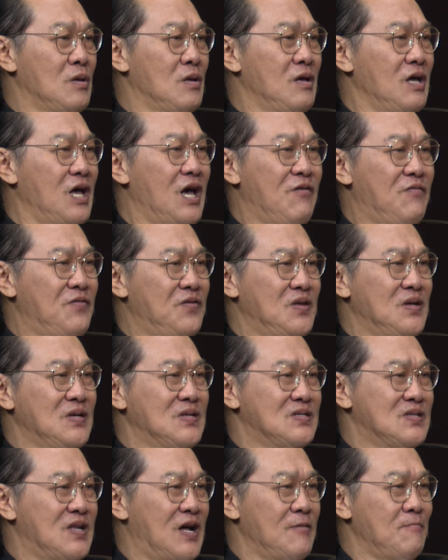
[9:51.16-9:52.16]
Everything is
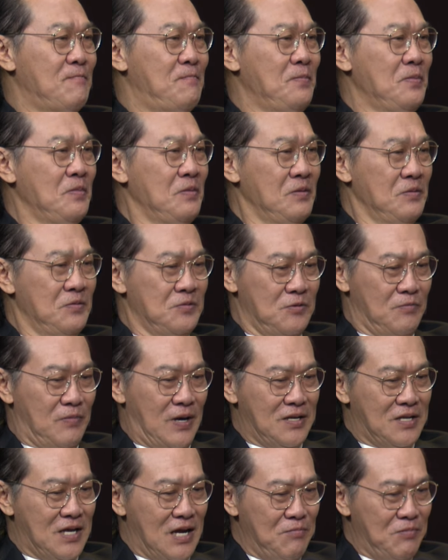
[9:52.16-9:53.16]
done. So by
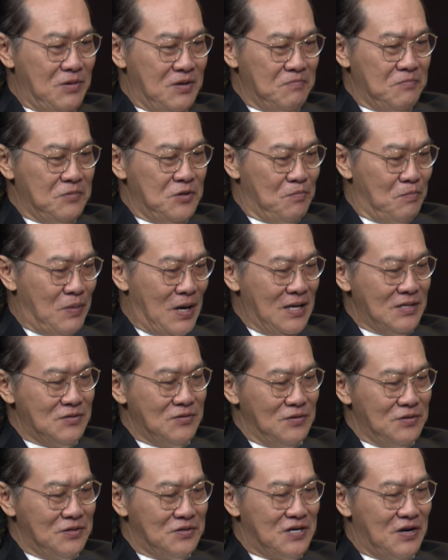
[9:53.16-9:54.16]
the time you pass all
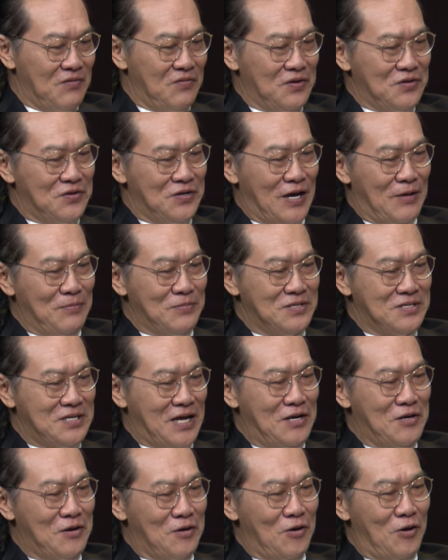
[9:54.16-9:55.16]
the traffic jams,
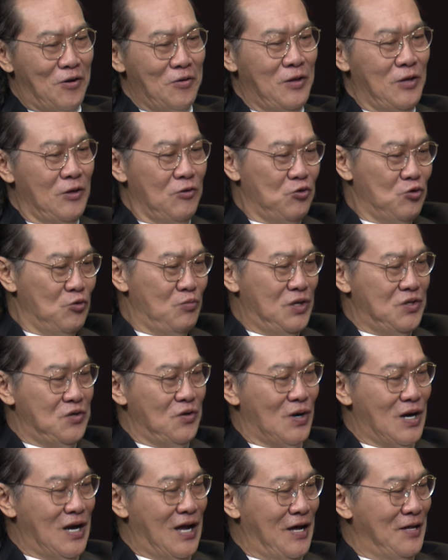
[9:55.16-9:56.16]
10 o'clock, you meet your
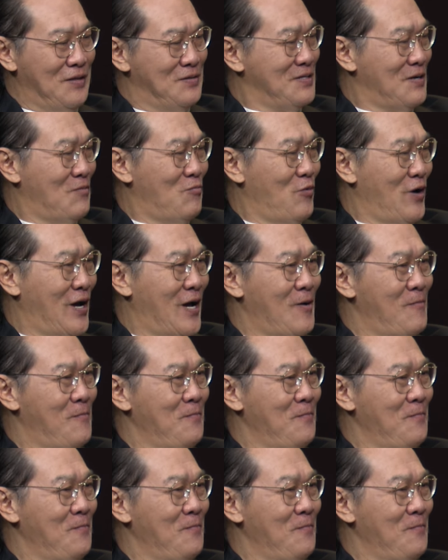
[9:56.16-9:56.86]
client somewhere.